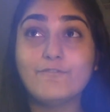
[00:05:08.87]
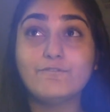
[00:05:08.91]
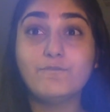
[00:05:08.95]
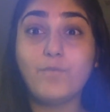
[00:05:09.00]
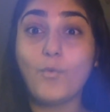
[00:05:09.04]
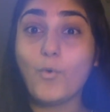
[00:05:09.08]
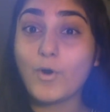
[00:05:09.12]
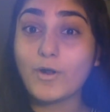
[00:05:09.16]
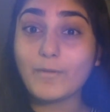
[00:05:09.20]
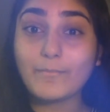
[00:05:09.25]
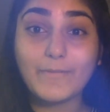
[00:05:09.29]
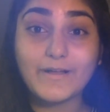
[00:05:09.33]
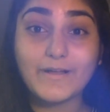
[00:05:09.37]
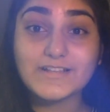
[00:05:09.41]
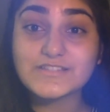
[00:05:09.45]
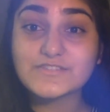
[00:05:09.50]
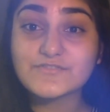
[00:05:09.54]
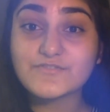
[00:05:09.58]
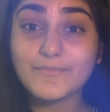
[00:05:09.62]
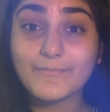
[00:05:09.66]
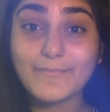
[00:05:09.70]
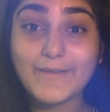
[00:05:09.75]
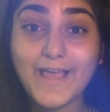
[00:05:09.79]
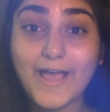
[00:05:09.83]
4 months
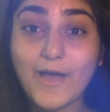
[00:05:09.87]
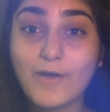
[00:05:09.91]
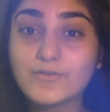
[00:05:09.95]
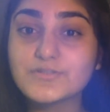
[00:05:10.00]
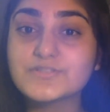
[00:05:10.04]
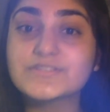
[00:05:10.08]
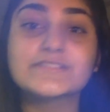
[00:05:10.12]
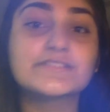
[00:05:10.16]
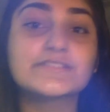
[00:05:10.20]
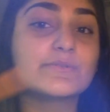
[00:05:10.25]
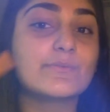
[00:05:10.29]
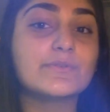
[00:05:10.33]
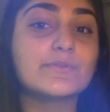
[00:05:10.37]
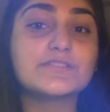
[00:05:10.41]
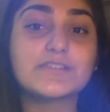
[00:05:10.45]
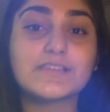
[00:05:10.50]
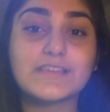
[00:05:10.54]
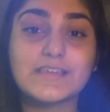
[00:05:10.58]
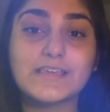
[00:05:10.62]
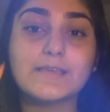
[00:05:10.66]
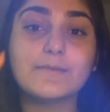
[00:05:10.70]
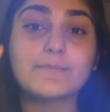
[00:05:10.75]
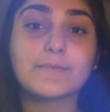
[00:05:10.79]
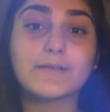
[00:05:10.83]
from now. It's just going to
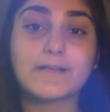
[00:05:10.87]
keep